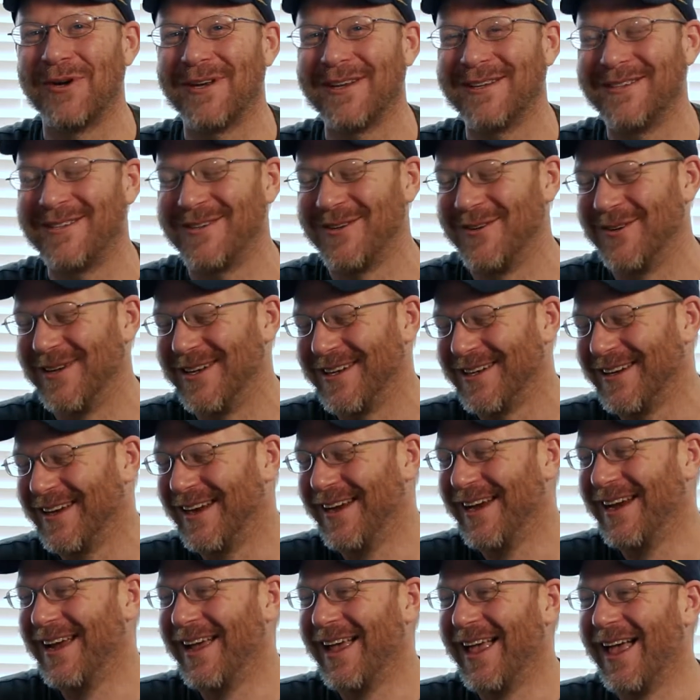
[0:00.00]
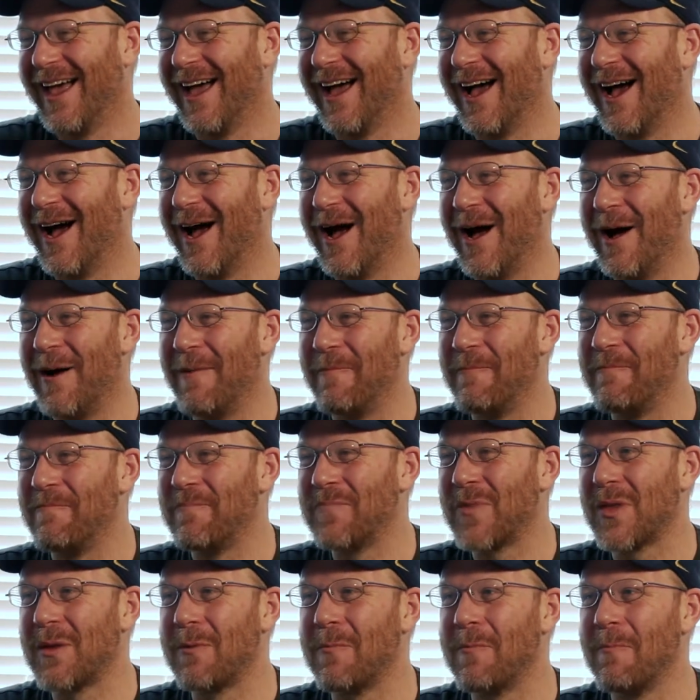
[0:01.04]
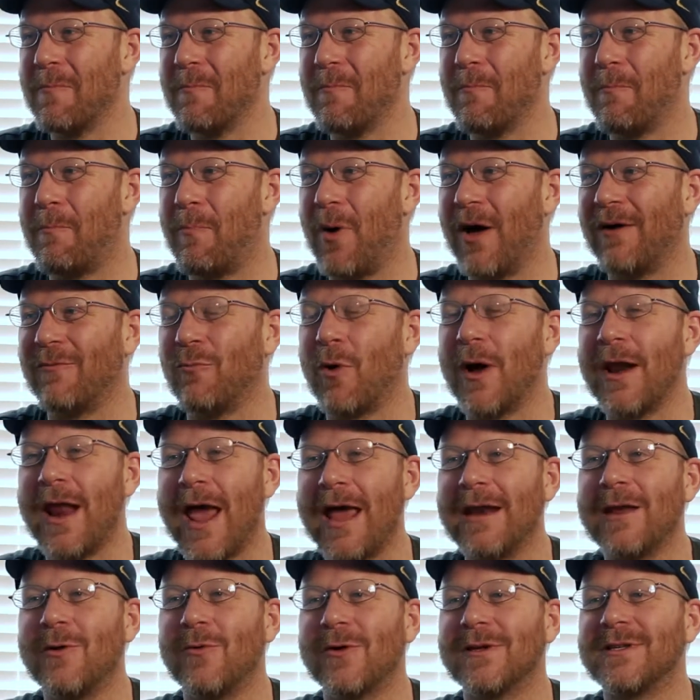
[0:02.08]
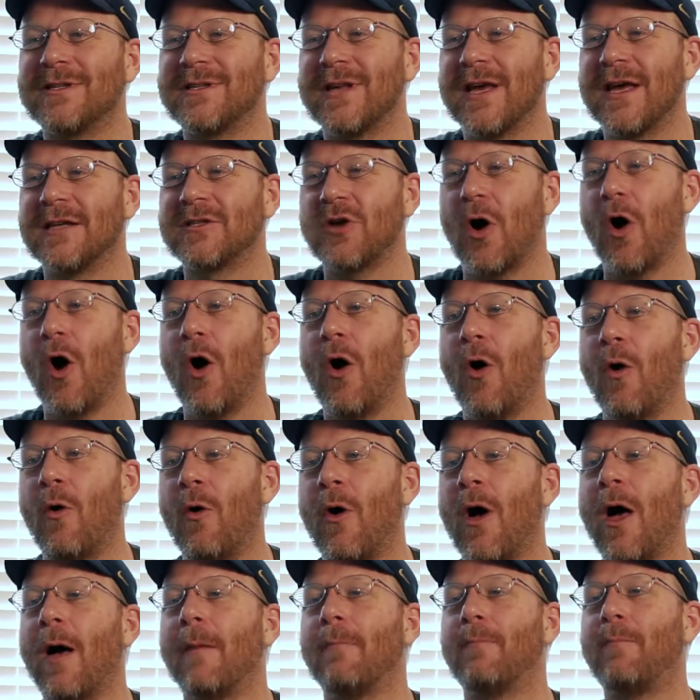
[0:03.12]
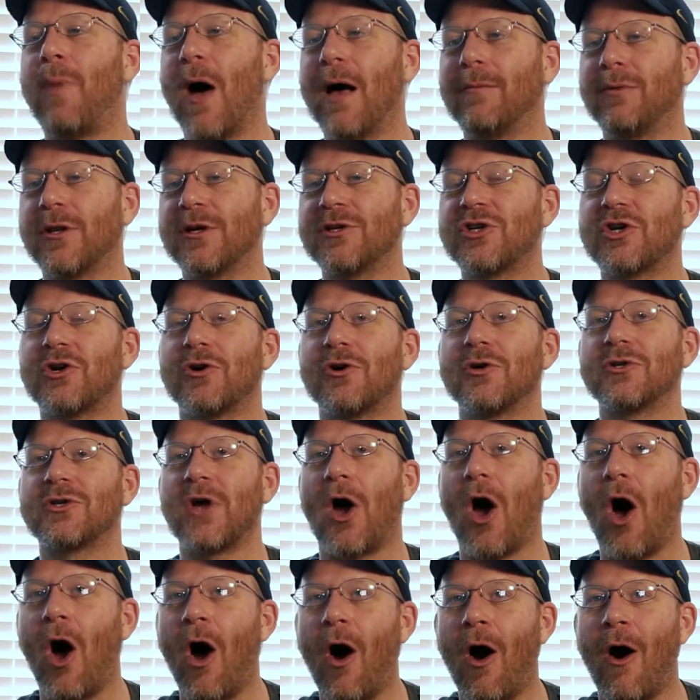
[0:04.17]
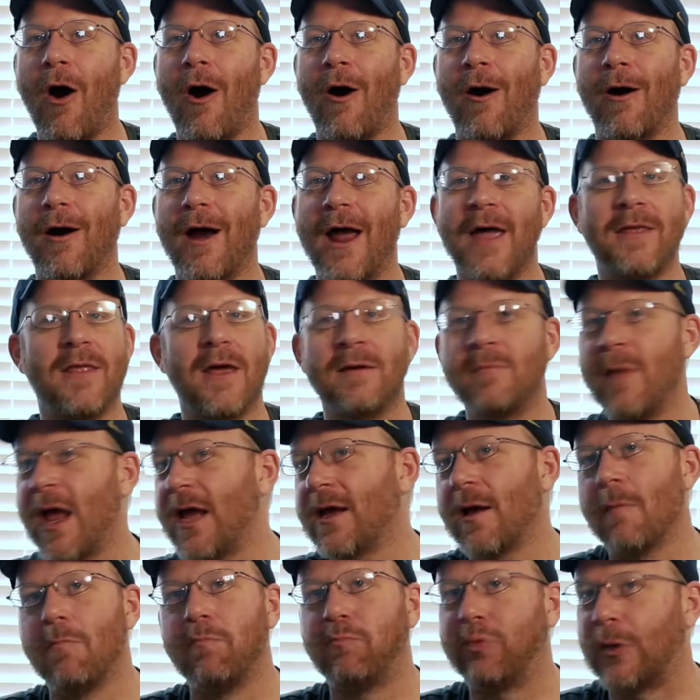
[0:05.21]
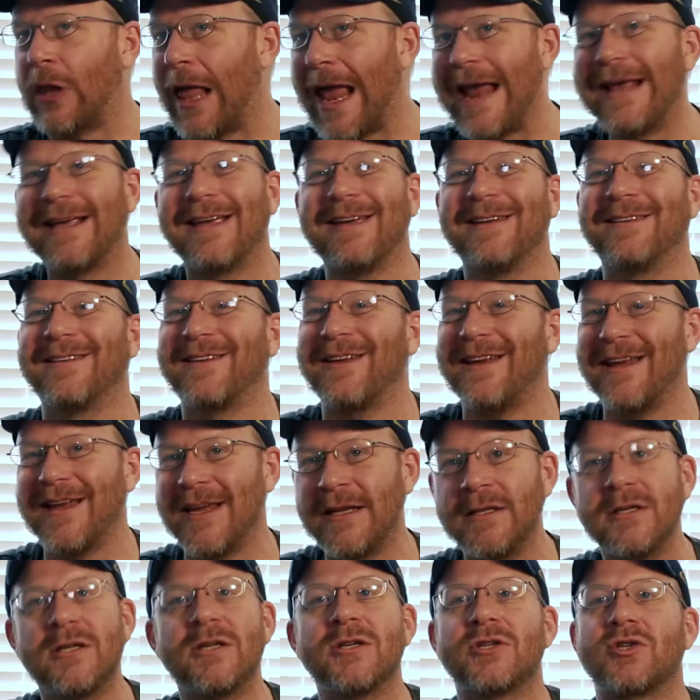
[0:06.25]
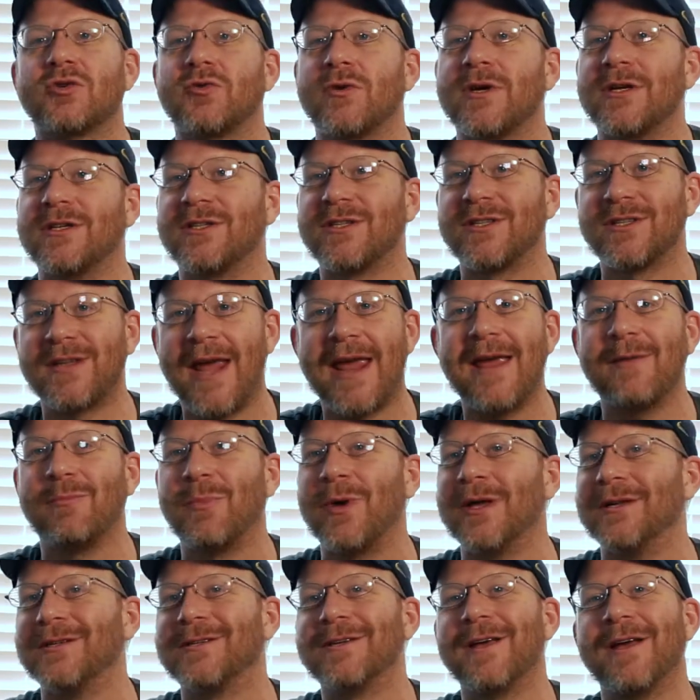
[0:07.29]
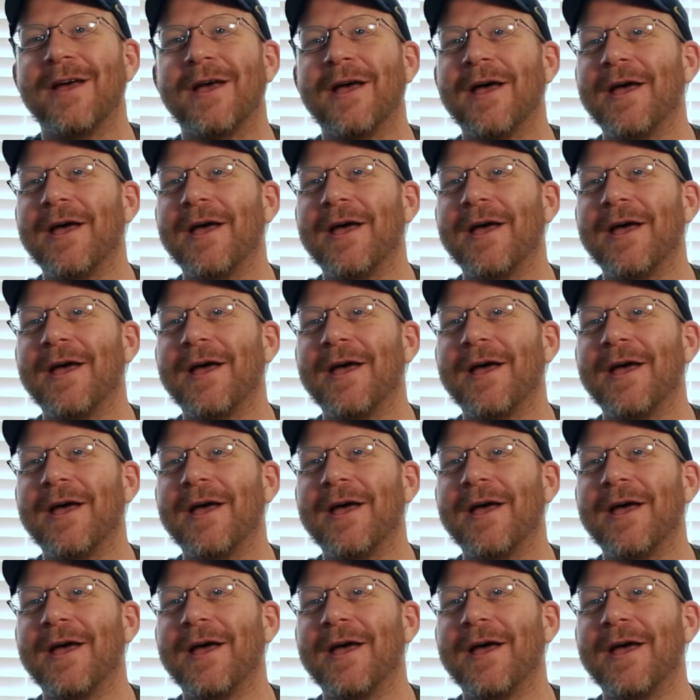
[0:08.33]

into it. But when anyone says, "Oh, publishers are," and then make a blanket industry statement,